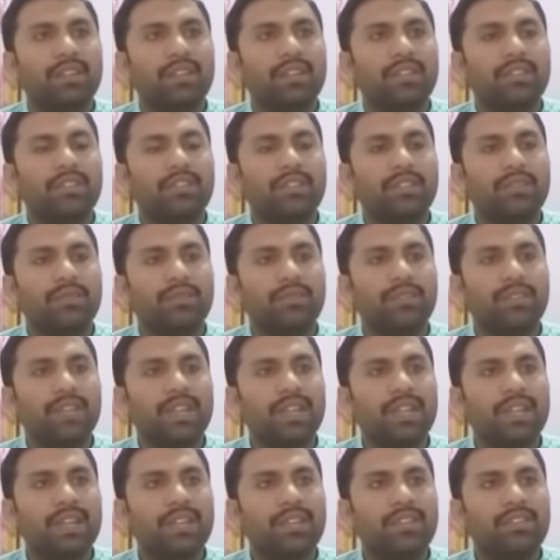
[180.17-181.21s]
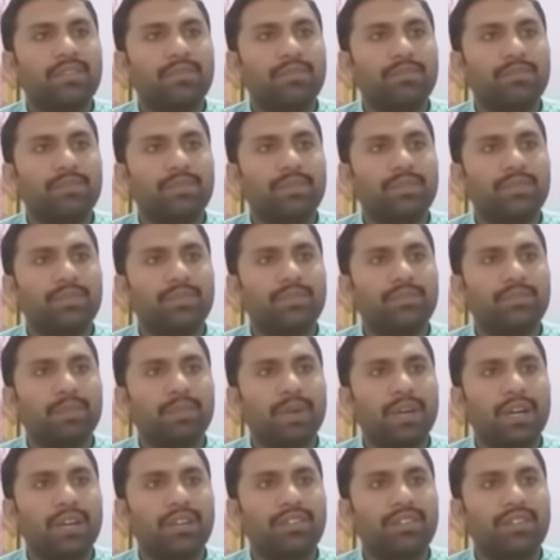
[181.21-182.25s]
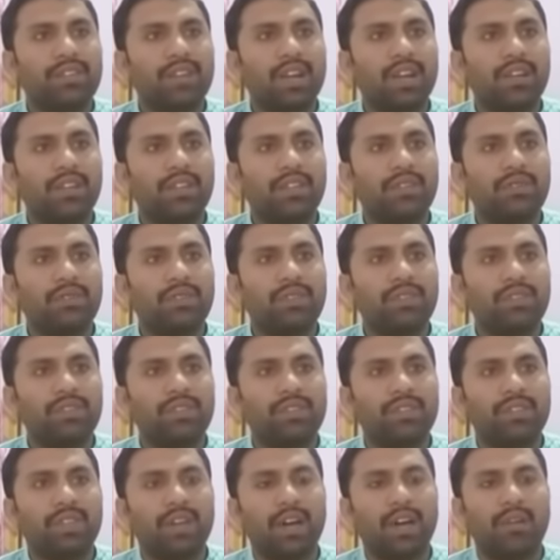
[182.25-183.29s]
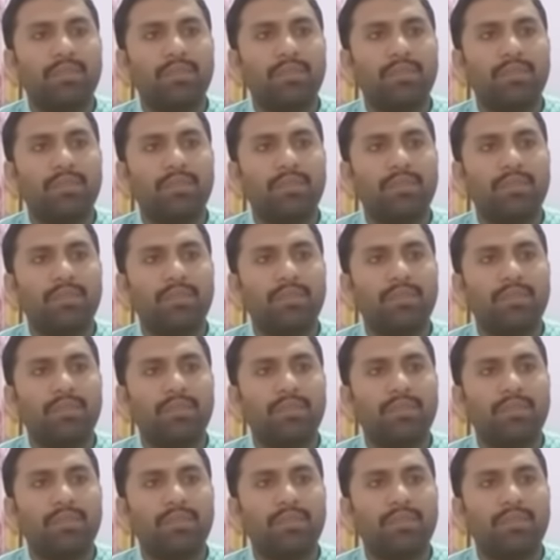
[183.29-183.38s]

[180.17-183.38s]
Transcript: Second is past continuous or